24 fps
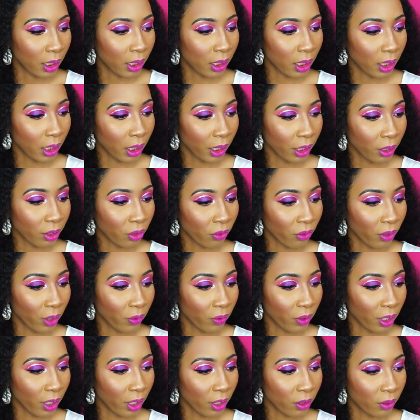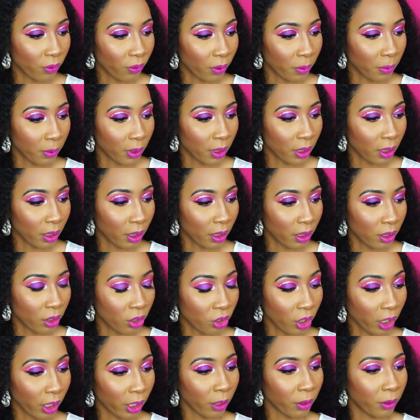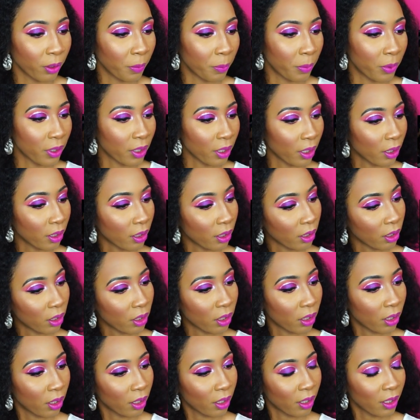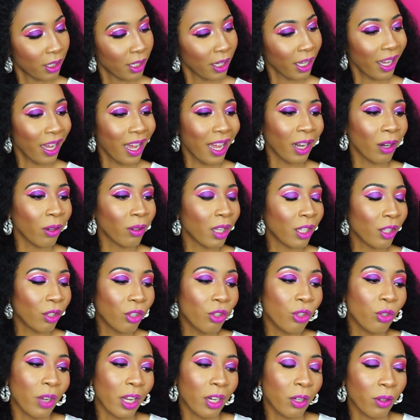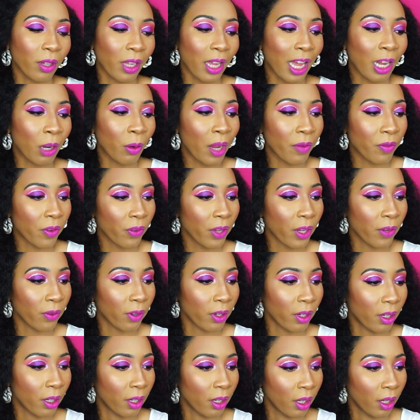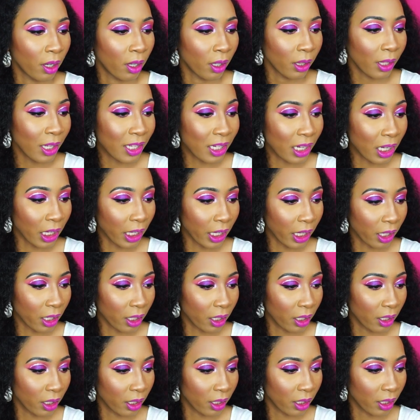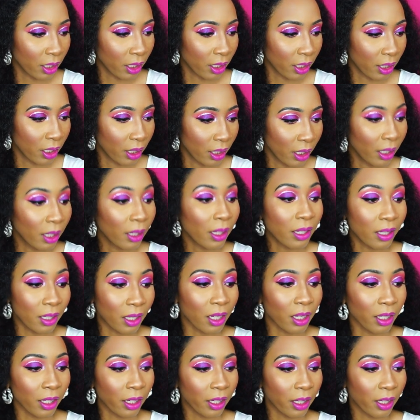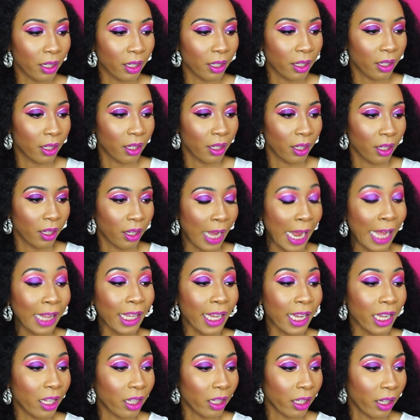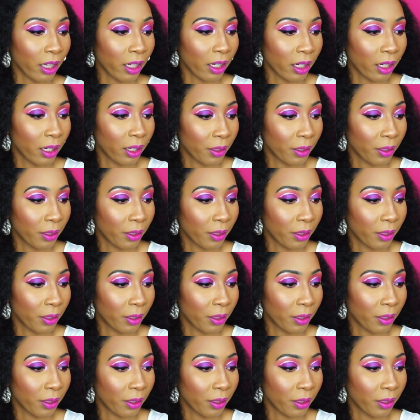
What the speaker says: Select your favorite dancer from this list. Check out the percentage. See, I don't have a favorite. This is Klick. I like Klick.